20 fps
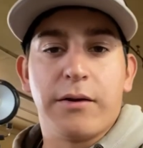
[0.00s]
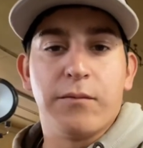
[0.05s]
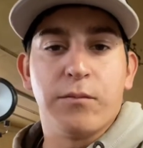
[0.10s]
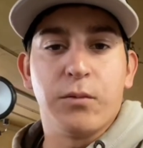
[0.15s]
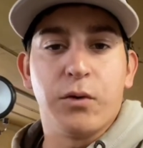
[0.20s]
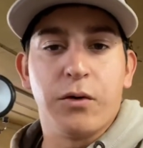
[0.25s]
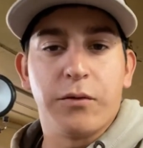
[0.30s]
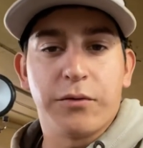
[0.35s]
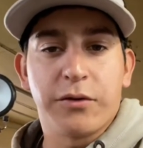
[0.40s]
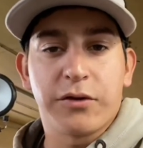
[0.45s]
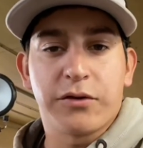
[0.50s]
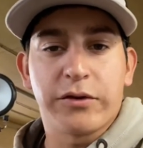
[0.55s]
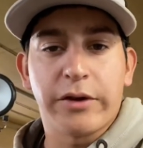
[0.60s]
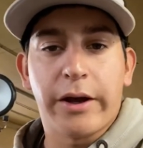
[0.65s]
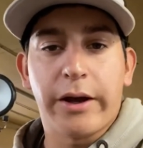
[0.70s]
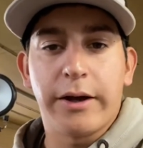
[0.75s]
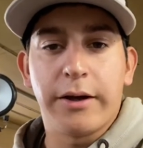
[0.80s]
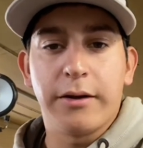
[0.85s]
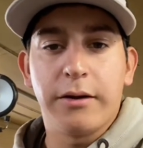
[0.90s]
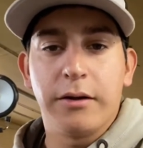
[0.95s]
move the
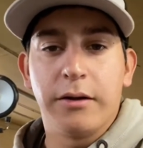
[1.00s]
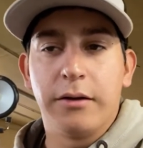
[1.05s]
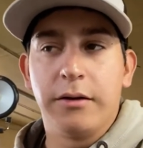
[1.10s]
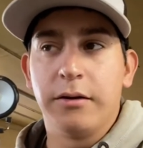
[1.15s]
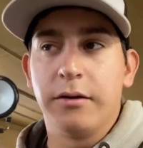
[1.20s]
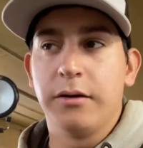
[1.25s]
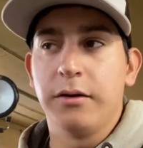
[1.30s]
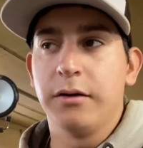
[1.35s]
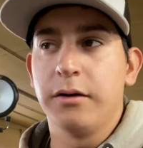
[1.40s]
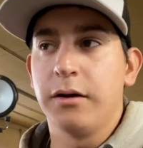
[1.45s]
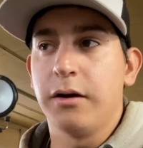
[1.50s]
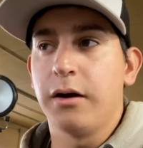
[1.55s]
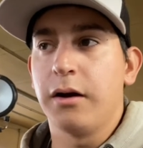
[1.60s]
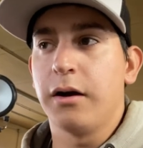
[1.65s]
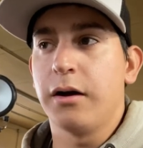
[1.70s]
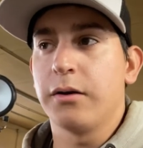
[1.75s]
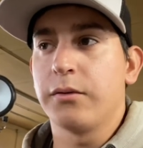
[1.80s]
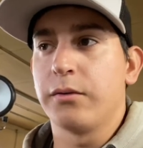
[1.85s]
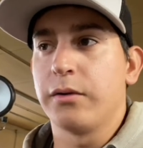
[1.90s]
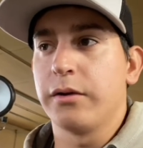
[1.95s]
sight,
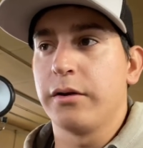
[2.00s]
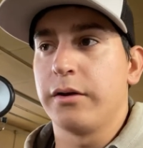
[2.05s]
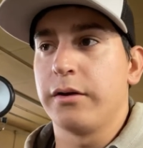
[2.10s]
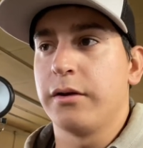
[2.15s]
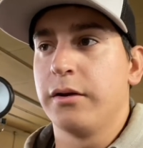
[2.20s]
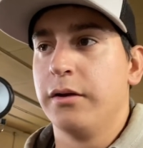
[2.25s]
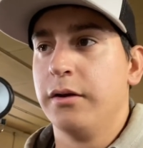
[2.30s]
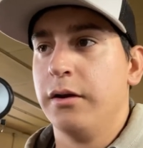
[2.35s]
uh, really,